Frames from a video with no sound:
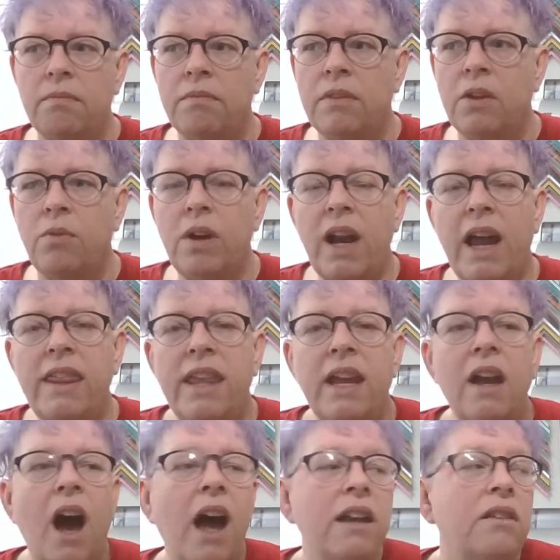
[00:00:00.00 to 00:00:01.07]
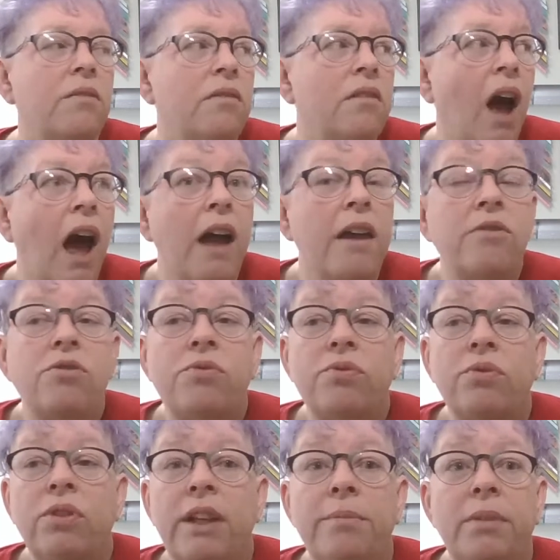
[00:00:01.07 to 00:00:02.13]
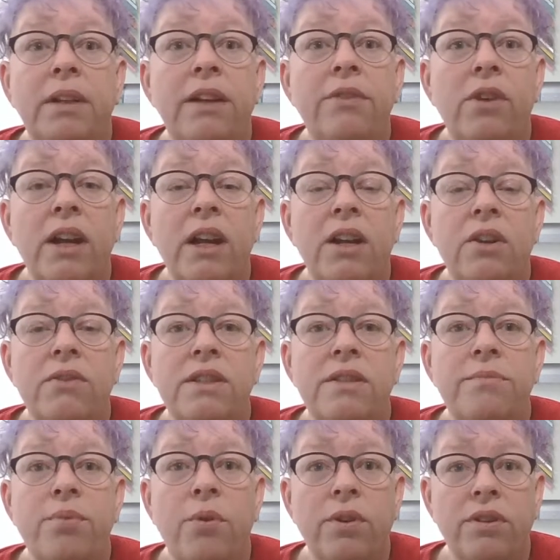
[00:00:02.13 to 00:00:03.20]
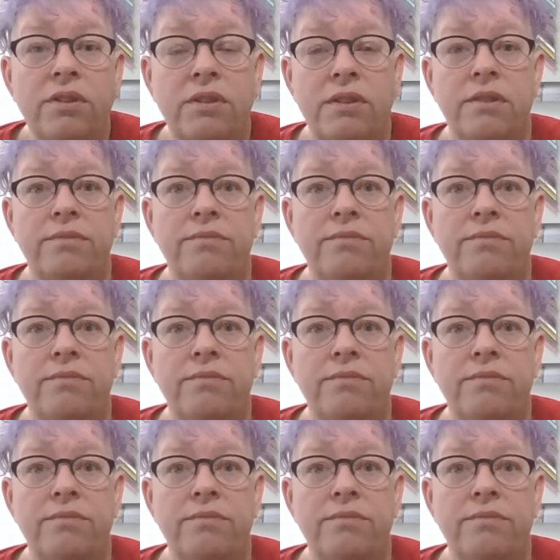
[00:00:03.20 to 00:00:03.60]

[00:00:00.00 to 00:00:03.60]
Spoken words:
What I think, I truly believe what I do is important.